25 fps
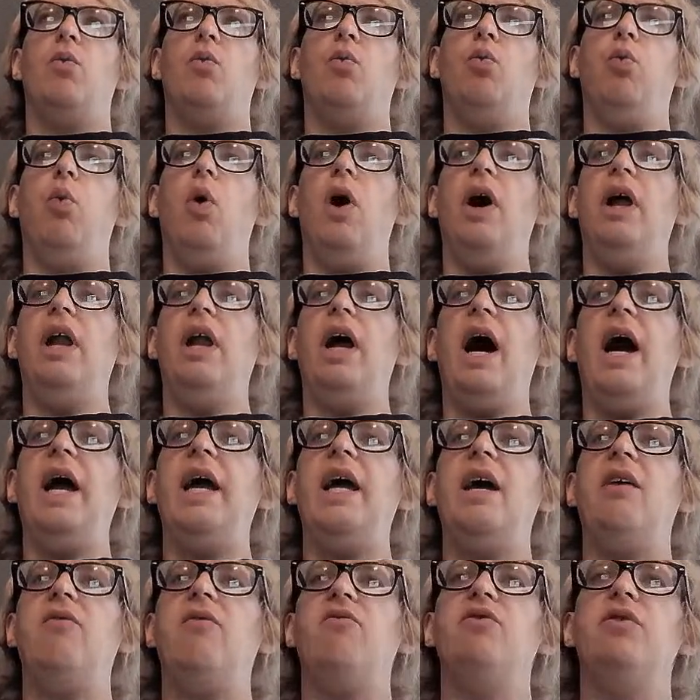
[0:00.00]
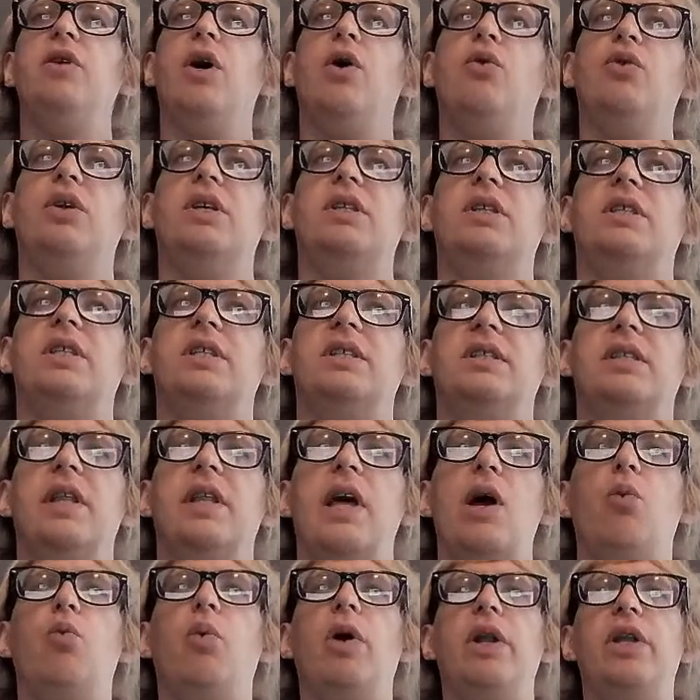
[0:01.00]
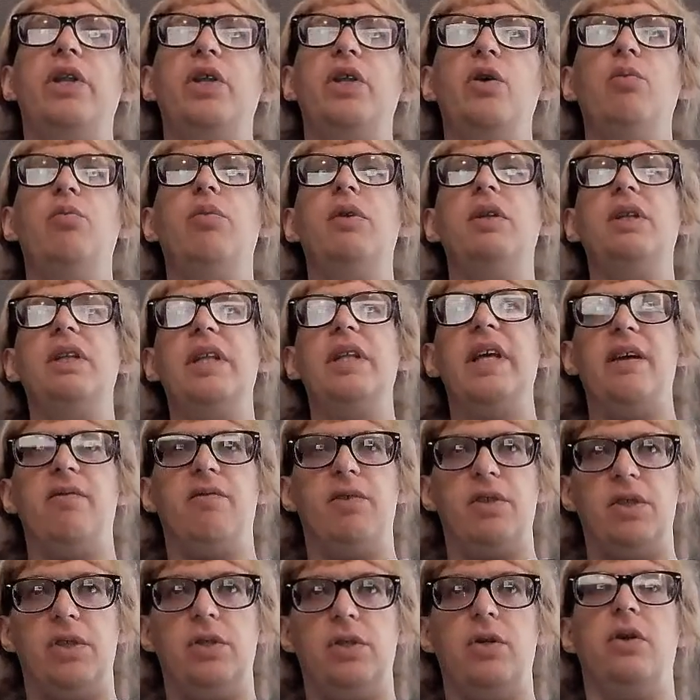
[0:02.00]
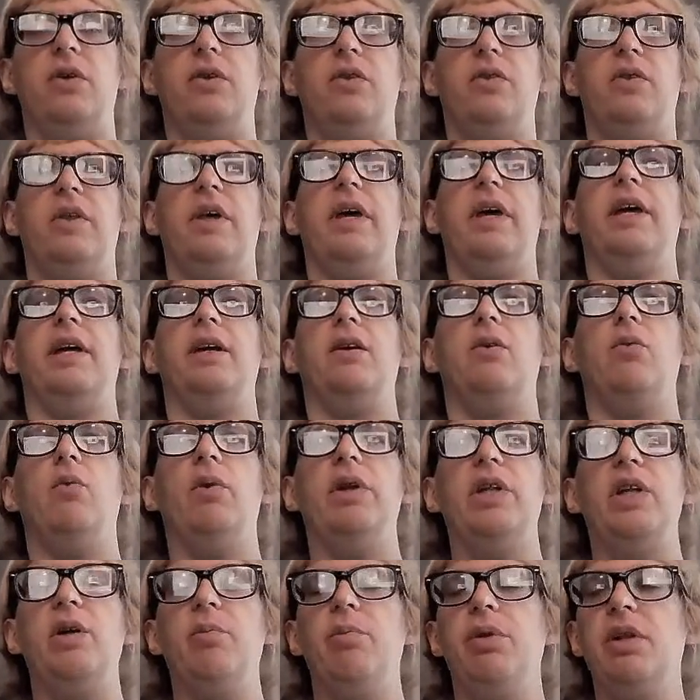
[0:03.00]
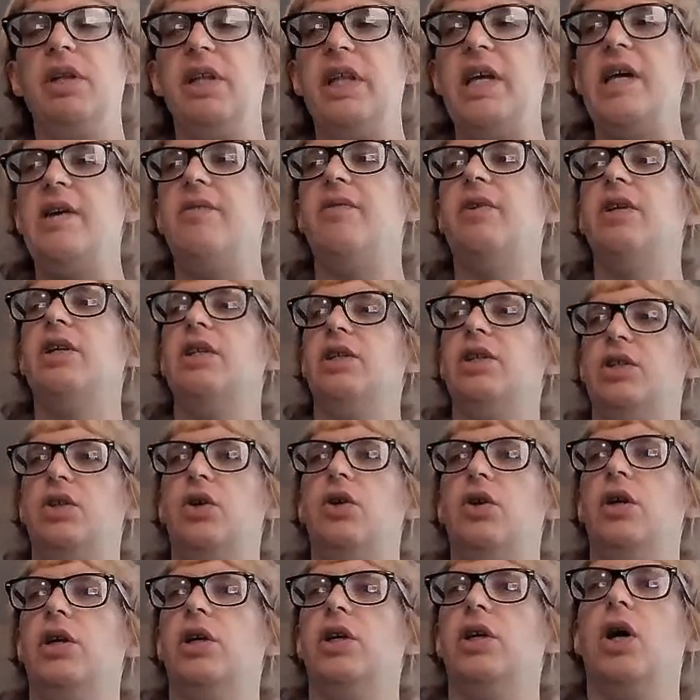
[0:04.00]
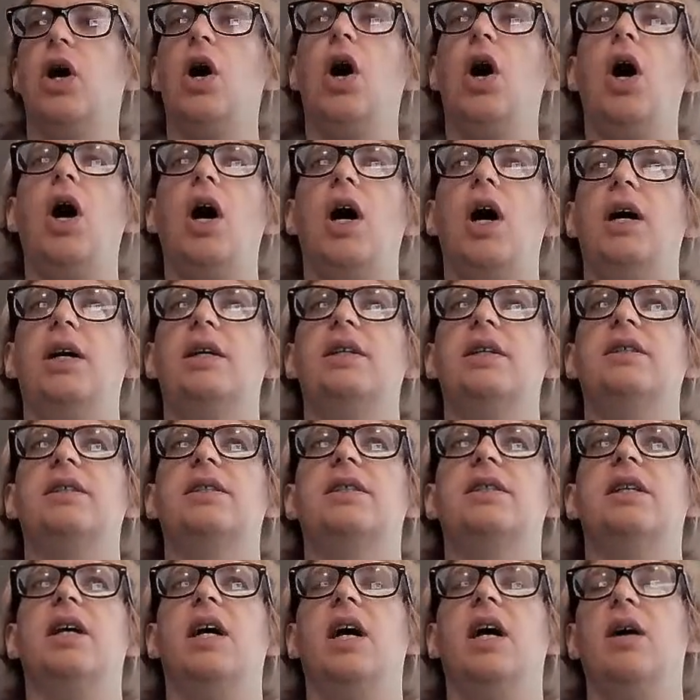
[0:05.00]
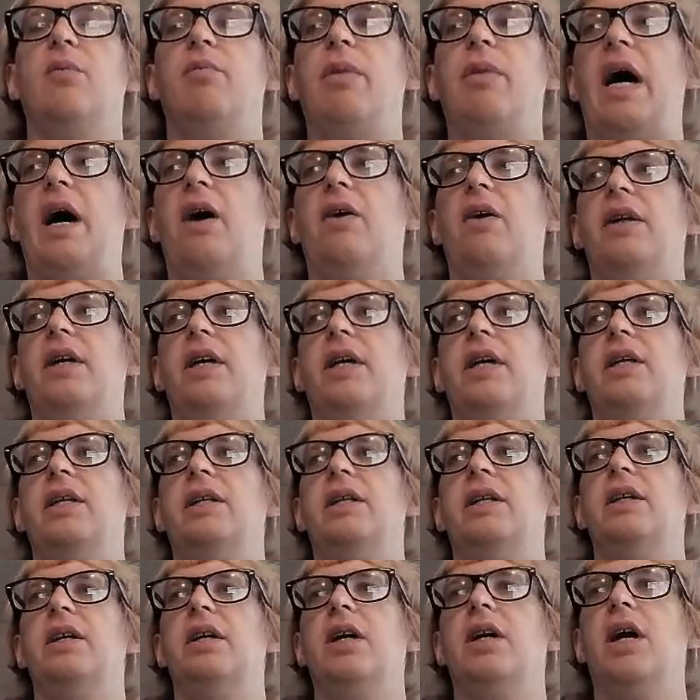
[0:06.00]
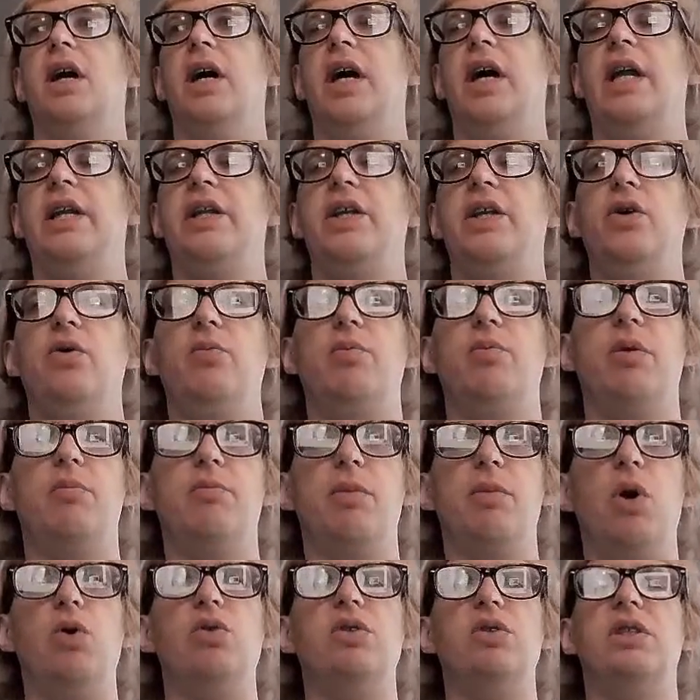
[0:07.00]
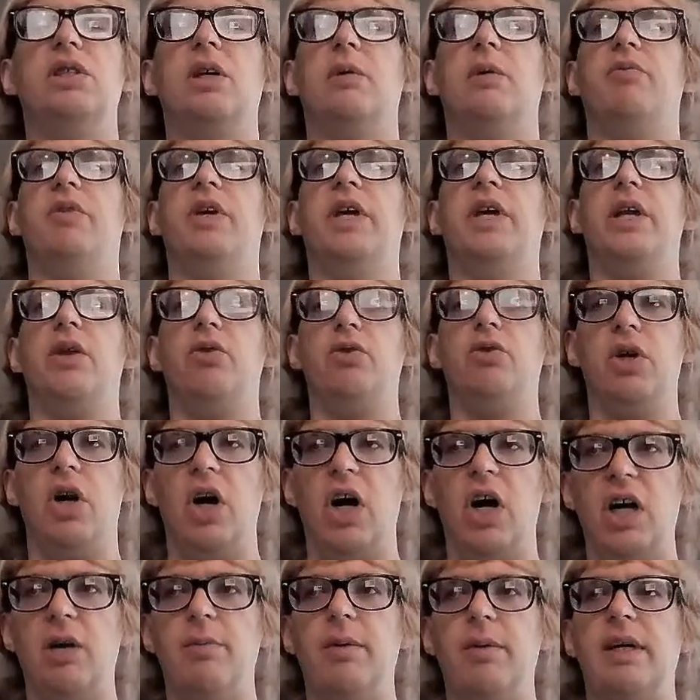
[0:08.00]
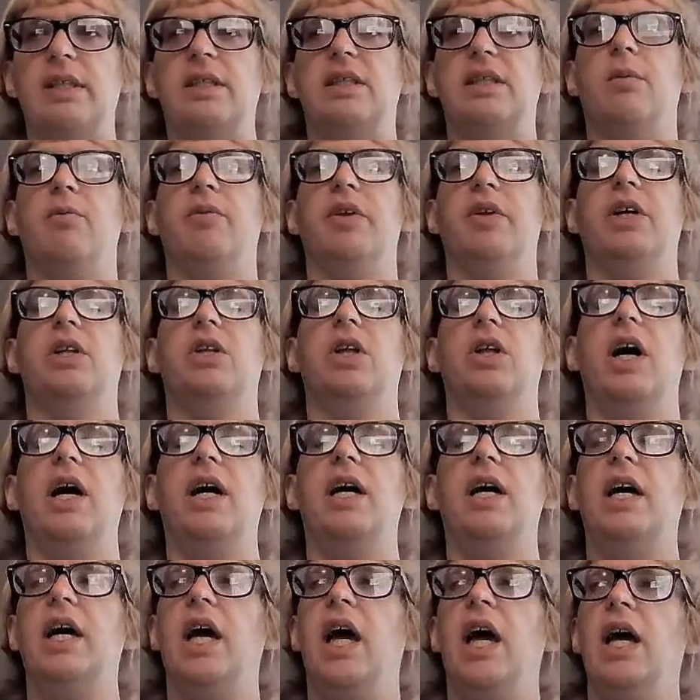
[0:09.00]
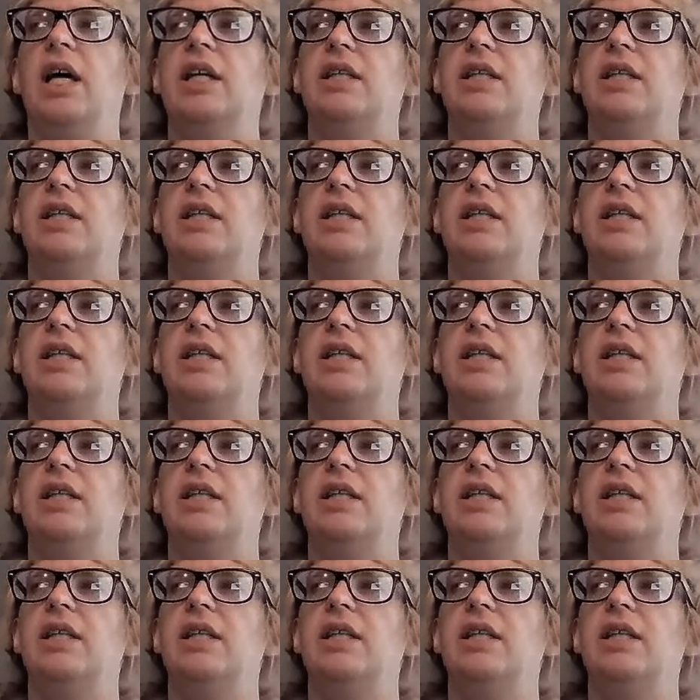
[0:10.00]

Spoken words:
what I have noticed is that when you believe a certain thing, when you believe in a certain cause about it, and you promote something, you talk about something a lot,